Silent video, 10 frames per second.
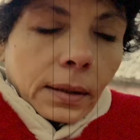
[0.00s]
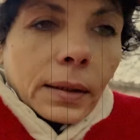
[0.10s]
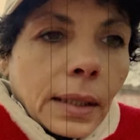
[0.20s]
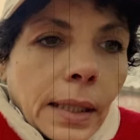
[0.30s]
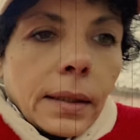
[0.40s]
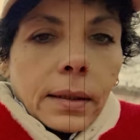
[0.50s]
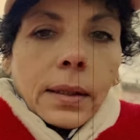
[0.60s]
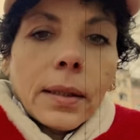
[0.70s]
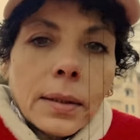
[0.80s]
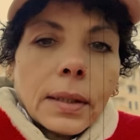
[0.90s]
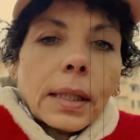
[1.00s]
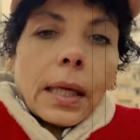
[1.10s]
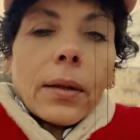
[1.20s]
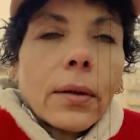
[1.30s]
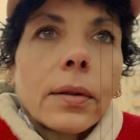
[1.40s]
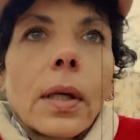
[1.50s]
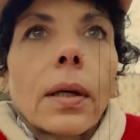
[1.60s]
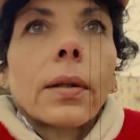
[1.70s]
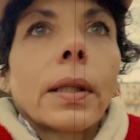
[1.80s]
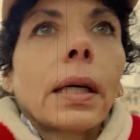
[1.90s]
date together,
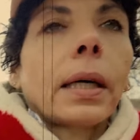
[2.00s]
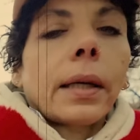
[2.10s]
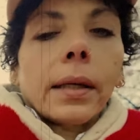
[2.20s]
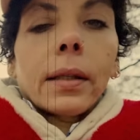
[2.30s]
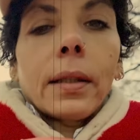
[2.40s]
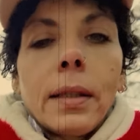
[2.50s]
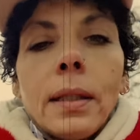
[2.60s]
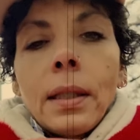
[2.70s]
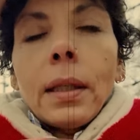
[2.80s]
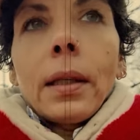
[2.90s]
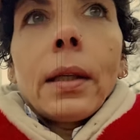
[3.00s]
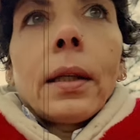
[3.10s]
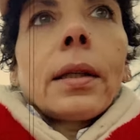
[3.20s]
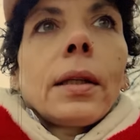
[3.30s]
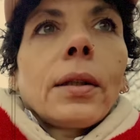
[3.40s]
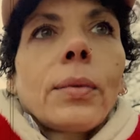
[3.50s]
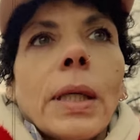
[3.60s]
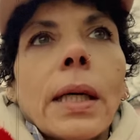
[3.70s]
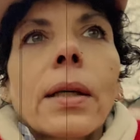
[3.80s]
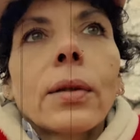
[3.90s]
daughter and I. Delicious. We
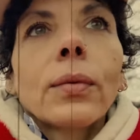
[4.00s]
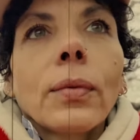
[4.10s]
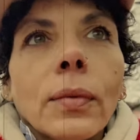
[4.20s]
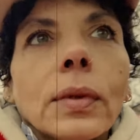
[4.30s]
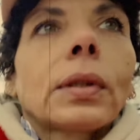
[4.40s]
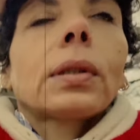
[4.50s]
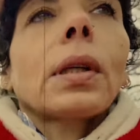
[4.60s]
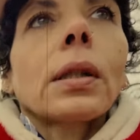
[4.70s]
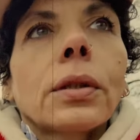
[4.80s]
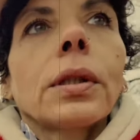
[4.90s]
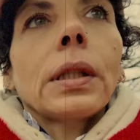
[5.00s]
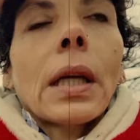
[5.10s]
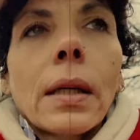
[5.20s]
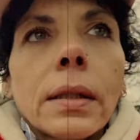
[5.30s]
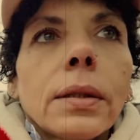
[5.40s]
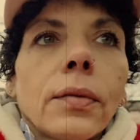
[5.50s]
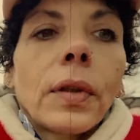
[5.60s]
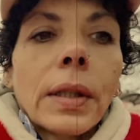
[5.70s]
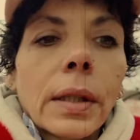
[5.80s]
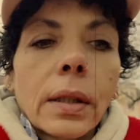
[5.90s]
had such a nice
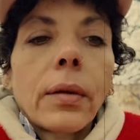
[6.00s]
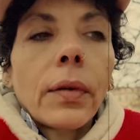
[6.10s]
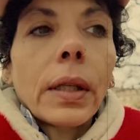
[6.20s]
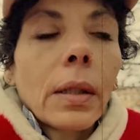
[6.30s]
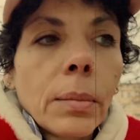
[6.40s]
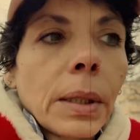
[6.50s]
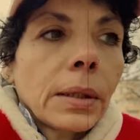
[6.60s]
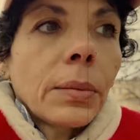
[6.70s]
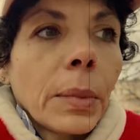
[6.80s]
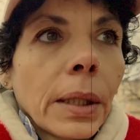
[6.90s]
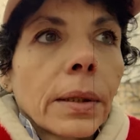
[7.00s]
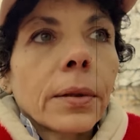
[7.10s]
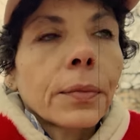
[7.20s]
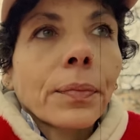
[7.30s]
vegan Vietnamese meal,